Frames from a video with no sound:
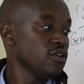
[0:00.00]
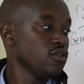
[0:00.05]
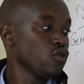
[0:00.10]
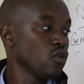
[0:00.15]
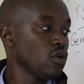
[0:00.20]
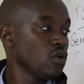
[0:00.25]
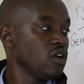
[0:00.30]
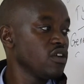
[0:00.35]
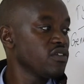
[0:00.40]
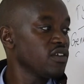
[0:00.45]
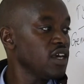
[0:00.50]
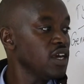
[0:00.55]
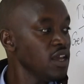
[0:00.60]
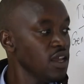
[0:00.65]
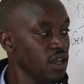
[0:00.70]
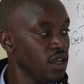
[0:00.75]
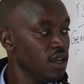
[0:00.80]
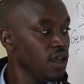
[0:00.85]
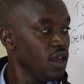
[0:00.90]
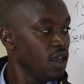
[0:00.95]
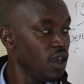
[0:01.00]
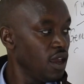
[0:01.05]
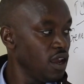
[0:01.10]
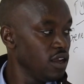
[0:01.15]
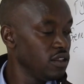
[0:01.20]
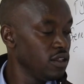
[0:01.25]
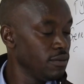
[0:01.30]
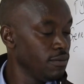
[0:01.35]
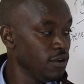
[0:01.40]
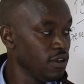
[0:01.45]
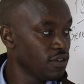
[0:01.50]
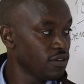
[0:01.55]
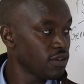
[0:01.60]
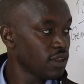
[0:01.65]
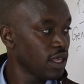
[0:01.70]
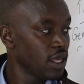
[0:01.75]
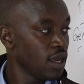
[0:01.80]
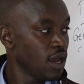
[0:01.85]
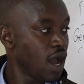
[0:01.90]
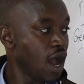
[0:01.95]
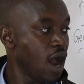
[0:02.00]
is always 8 bits.